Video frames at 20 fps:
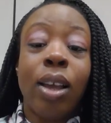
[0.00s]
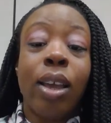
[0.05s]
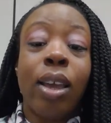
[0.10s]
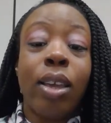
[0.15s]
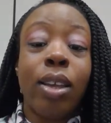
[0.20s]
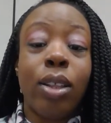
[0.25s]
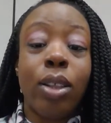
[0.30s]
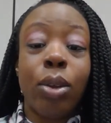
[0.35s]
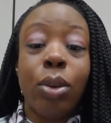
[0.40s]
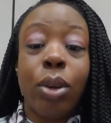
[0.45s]

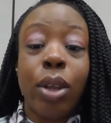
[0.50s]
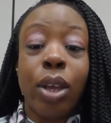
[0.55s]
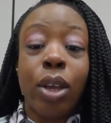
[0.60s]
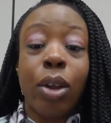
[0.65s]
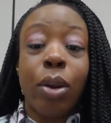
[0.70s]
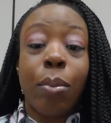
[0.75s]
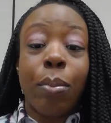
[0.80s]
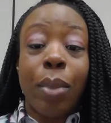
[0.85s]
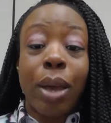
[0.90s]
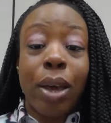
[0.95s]
including
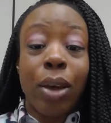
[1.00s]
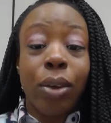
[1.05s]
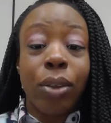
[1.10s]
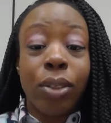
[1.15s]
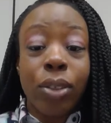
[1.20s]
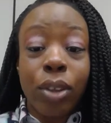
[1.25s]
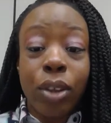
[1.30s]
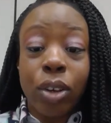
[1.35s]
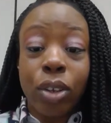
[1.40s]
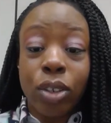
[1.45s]
your mouth,
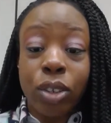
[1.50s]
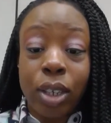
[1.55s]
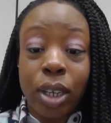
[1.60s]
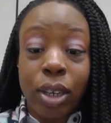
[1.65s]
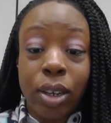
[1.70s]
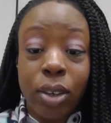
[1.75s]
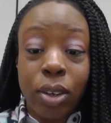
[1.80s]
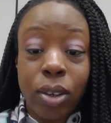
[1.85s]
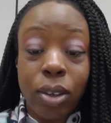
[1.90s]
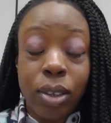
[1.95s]
your
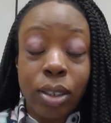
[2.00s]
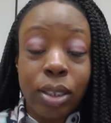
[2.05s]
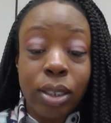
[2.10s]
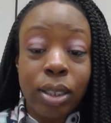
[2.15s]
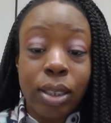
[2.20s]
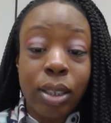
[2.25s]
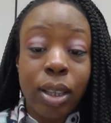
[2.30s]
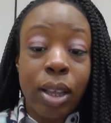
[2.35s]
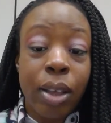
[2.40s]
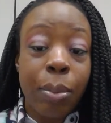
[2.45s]

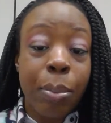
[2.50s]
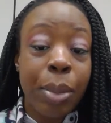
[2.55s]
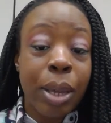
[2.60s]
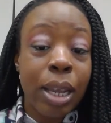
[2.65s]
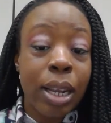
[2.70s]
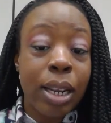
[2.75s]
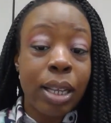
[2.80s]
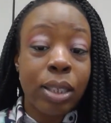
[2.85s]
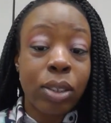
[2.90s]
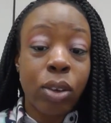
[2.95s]
genitals,
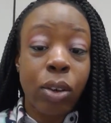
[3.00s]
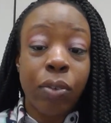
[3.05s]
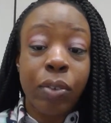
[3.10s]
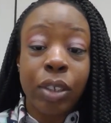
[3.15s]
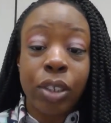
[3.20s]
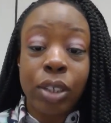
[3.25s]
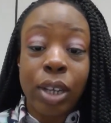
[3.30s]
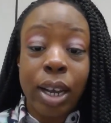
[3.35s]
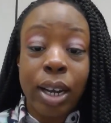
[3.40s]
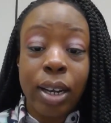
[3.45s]
penis or
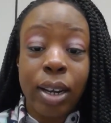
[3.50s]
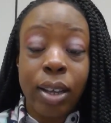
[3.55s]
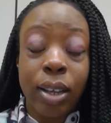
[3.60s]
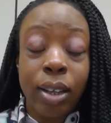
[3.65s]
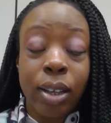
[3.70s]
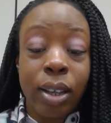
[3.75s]
vagina,